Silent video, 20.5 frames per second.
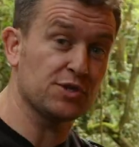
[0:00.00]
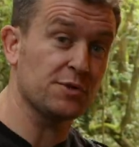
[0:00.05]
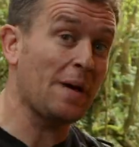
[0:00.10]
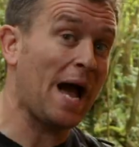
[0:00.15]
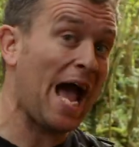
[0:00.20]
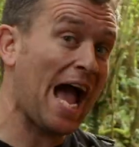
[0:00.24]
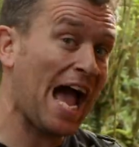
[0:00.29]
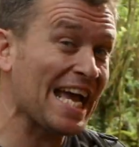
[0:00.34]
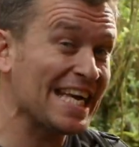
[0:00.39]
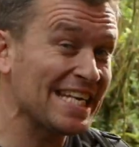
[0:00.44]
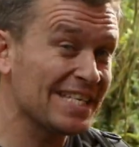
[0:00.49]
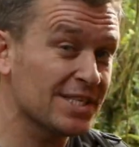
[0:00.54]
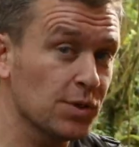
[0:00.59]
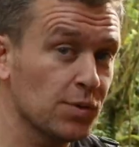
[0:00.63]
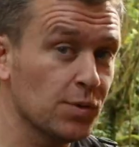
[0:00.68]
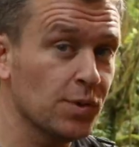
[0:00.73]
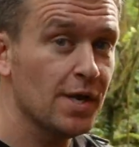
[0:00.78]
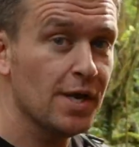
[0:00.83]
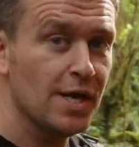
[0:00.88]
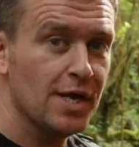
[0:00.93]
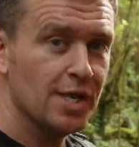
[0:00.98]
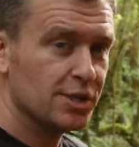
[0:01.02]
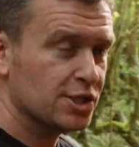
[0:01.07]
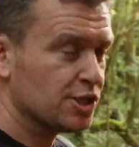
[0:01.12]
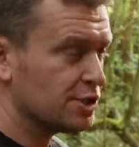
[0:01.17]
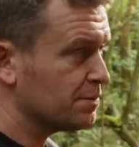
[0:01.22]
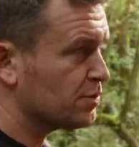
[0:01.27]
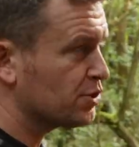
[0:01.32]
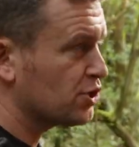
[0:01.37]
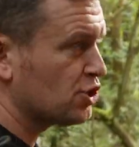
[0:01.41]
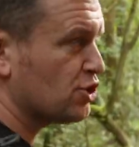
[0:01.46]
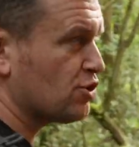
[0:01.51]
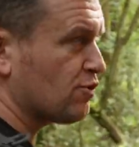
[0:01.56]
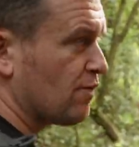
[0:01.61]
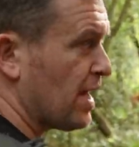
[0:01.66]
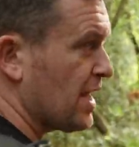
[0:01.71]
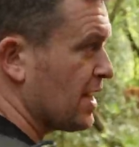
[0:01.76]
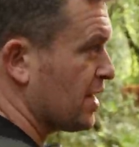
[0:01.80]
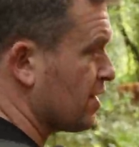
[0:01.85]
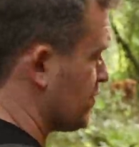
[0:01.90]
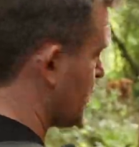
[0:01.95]
some hazel, some
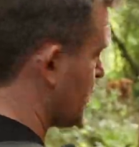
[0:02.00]
straight